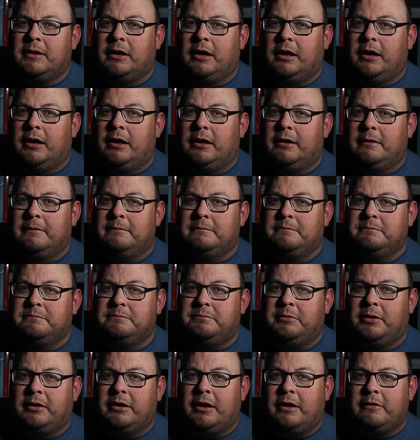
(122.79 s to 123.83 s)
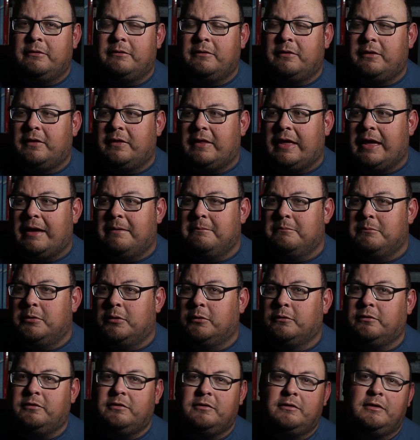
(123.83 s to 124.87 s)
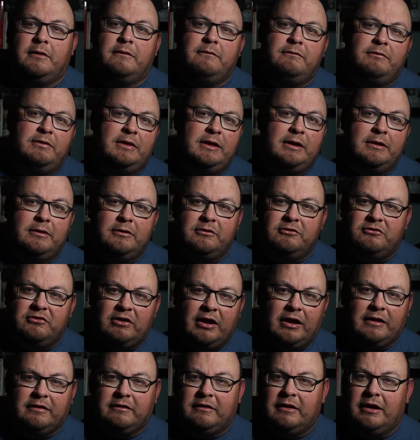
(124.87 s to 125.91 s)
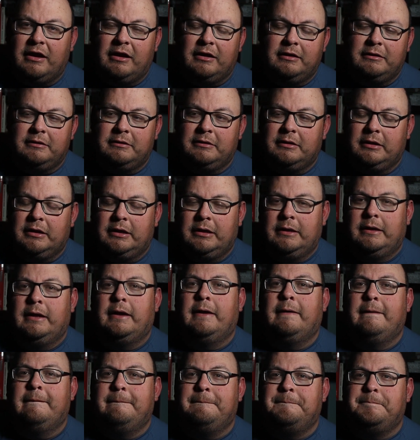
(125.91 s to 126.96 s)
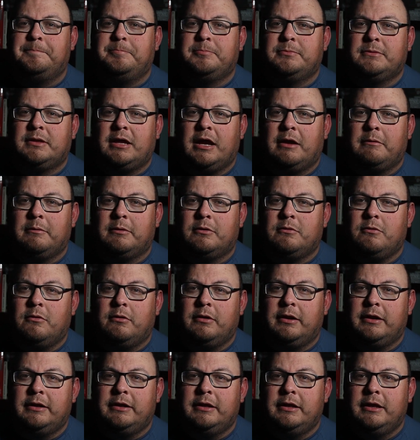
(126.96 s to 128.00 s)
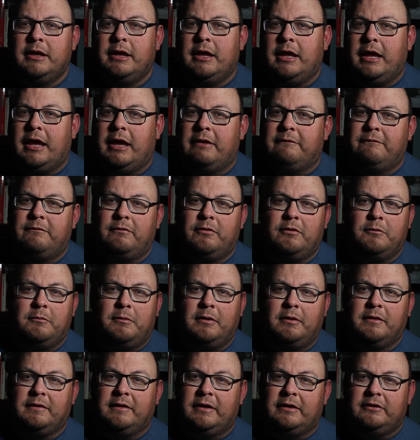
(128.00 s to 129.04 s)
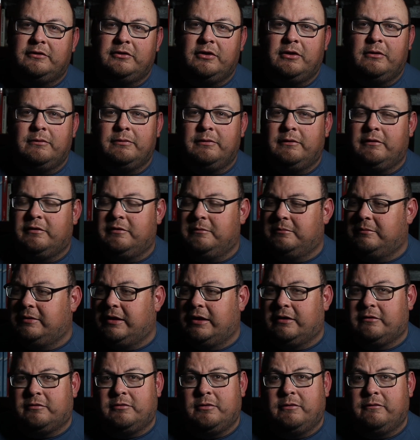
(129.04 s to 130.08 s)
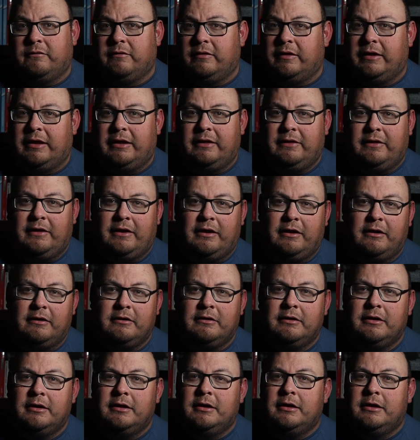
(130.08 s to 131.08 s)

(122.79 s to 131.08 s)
but other than that, most of the shots got recorded, and for the ones that don't, there's some text overlay there.